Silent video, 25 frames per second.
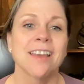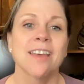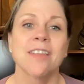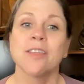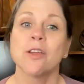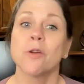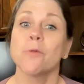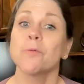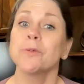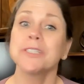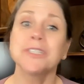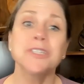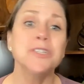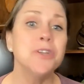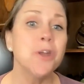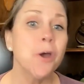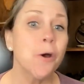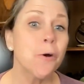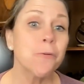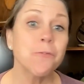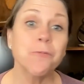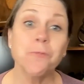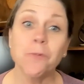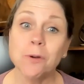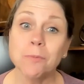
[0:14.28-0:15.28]
There was
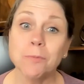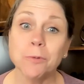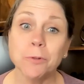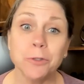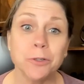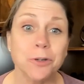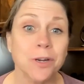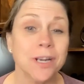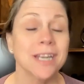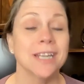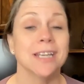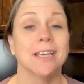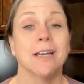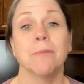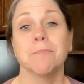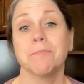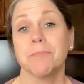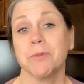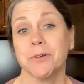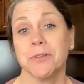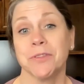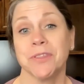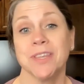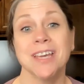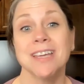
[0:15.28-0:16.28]
no formal training on
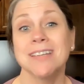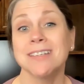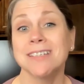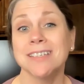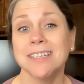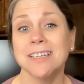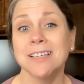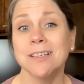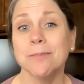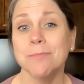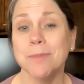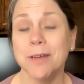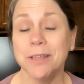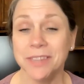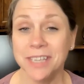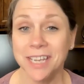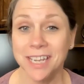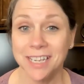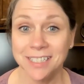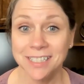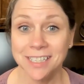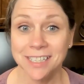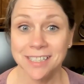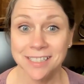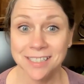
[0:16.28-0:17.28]
birth until about the
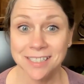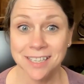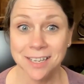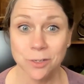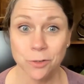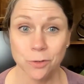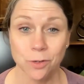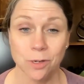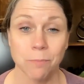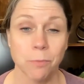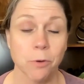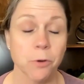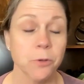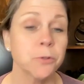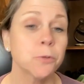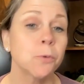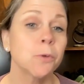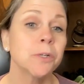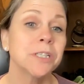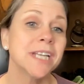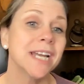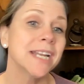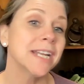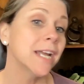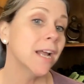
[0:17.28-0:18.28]
18th century. Births were
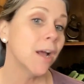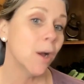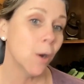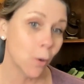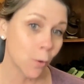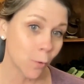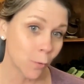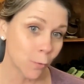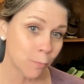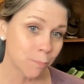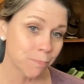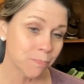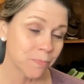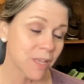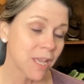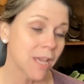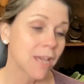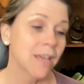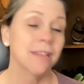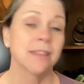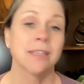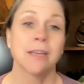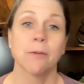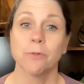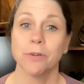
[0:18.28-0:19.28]
done at home.
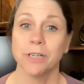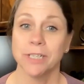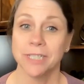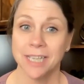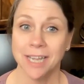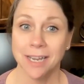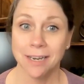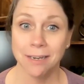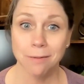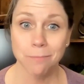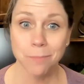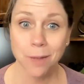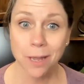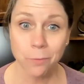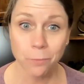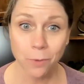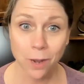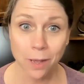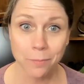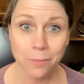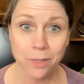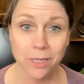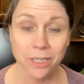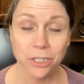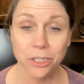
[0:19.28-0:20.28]
They were attended by
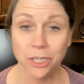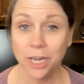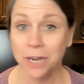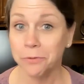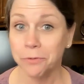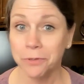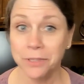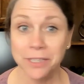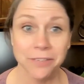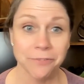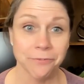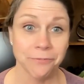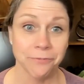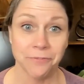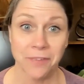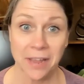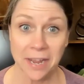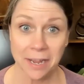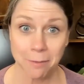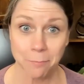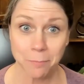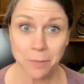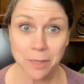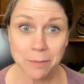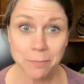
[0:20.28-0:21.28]
women, generally
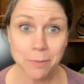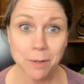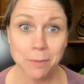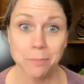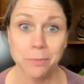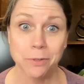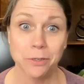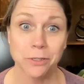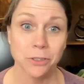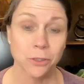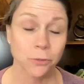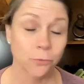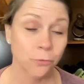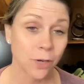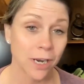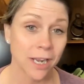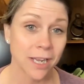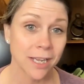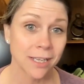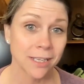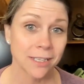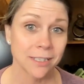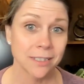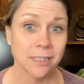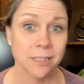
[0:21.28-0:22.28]
family members,
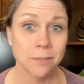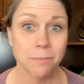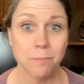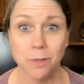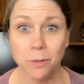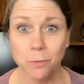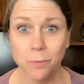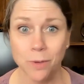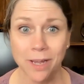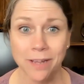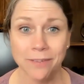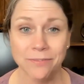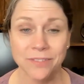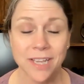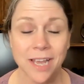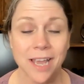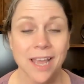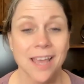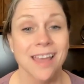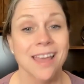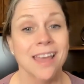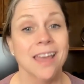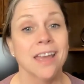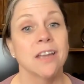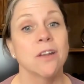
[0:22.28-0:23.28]
friends, midwives,
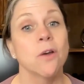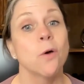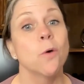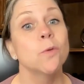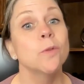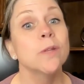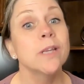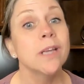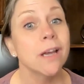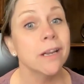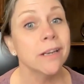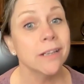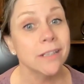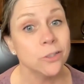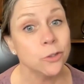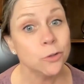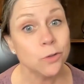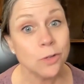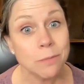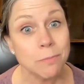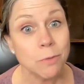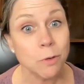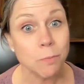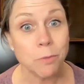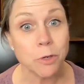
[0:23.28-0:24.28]
and only on
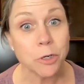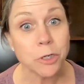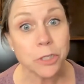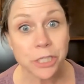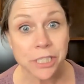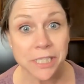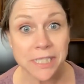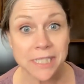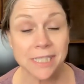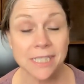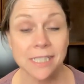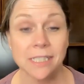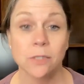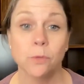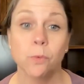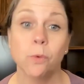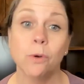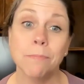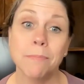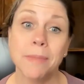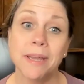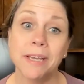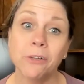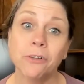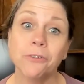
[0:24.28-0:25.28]
extreme emergencies were
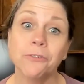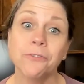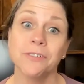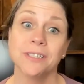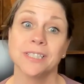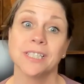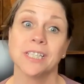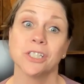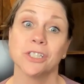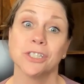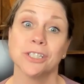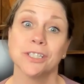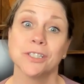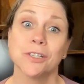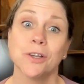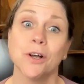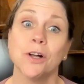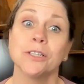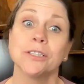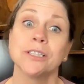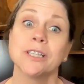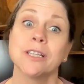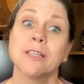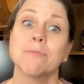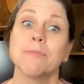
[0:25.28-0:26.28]
male physicians
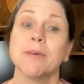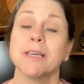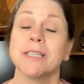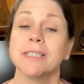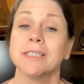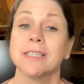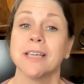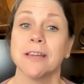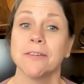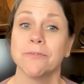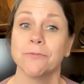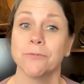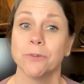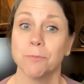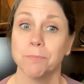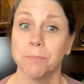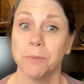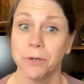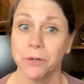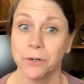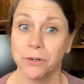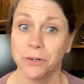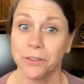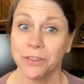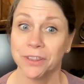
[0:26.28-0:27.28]
called to the bedside for
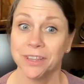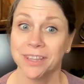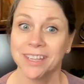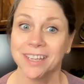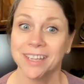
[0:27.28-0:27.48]
birth.